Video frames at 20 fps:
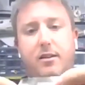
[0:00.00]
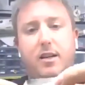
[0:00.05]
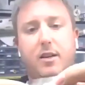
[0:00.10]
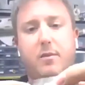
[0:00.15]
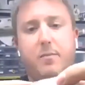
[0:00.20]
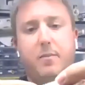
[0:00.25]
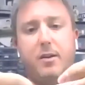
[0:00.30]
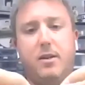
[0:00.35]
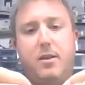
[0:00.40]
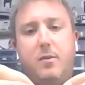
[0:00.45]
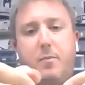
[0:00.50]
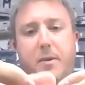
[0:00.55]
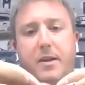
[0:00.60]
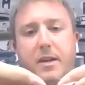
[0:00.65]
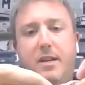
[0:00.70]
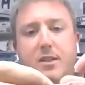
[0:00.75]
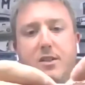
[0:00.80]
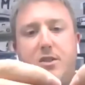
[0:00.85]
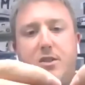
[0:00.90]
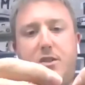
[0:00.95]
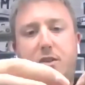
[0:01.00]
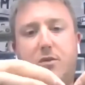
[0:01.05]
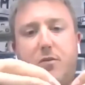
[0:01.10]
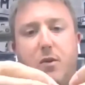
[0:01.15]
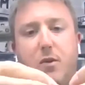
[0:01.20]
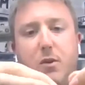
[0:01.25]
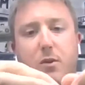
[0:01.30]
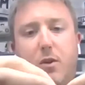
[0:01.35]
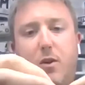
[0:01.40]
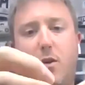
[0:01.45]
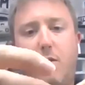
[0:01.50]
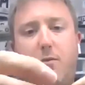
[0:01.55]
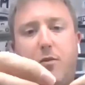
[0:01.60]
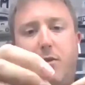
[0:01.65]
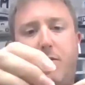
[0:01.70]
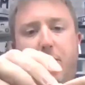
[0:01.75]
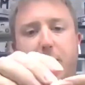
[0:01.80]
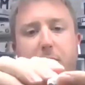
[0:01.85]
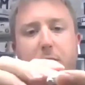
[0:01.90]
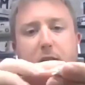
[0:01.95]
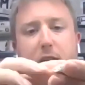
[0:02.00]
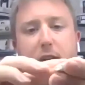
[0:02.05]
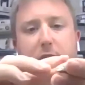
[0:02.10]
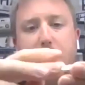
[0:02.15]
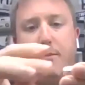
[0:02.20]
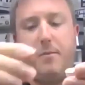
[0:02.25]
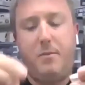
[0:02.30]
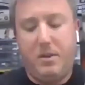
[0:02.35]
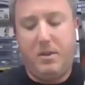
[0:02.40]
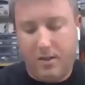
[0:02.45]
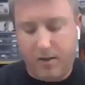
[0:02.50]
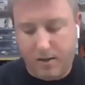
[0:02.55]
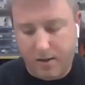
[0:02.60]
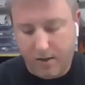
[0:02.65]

Take my other piece, just fold it over a few times,